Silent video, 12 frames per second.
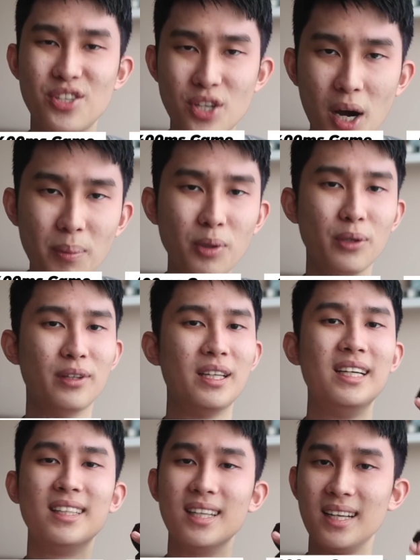doubled
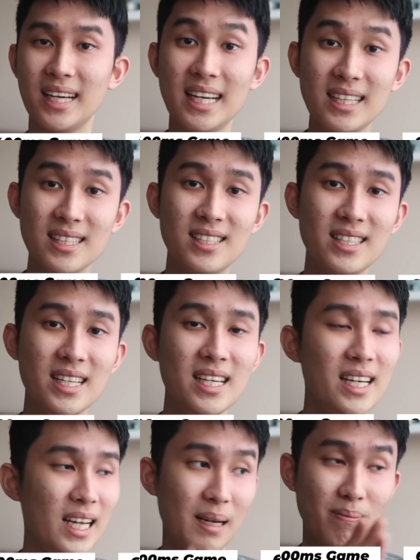the
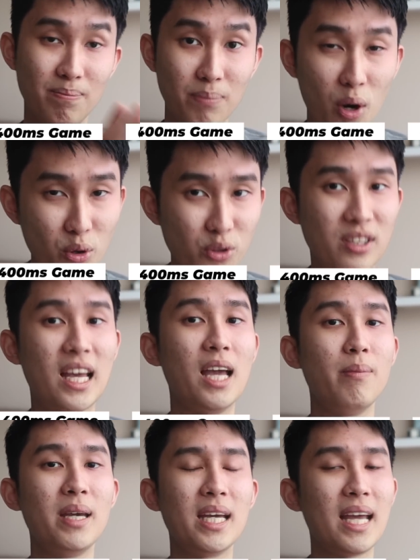latency in both
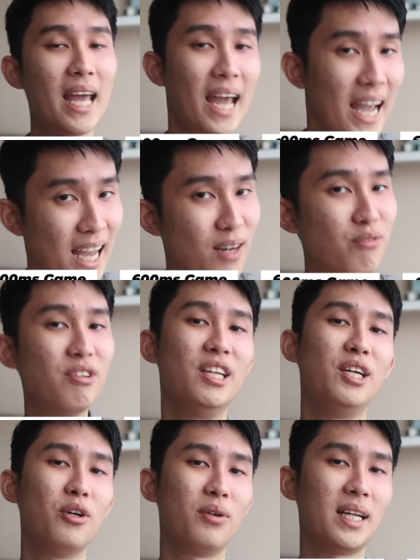gaming and
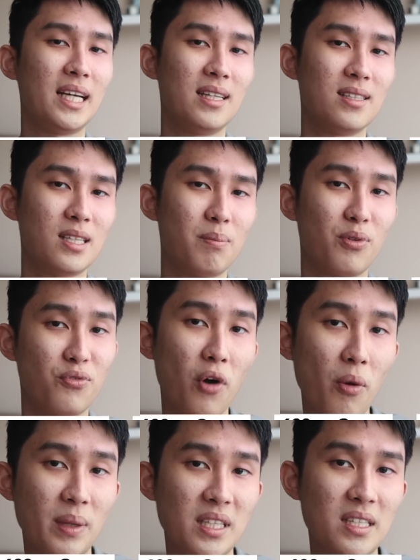video latency
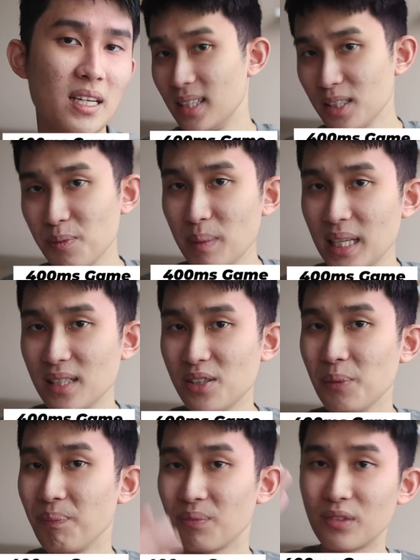performance. This
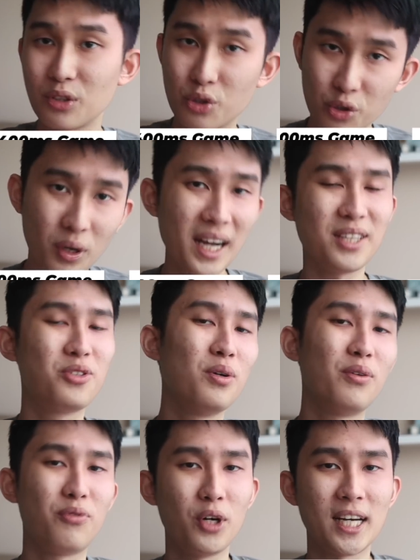means try to
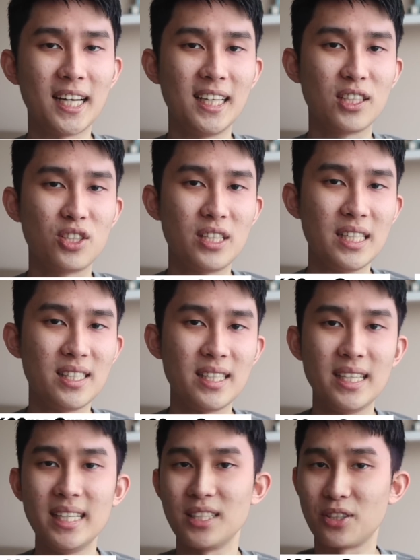avoid
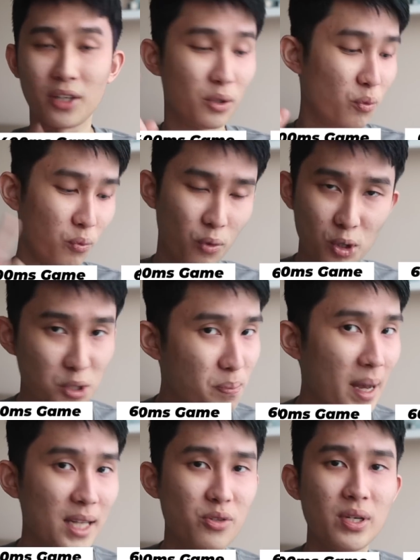LHDC. It's got the worst
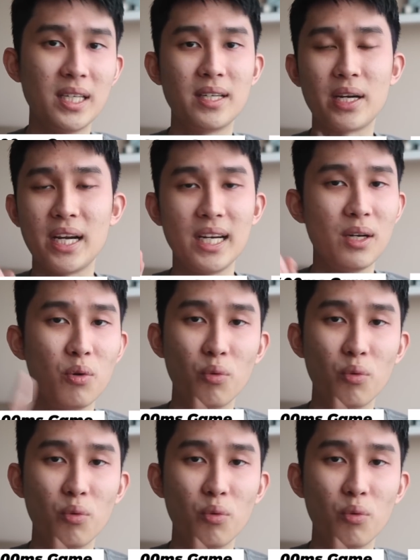battery drain,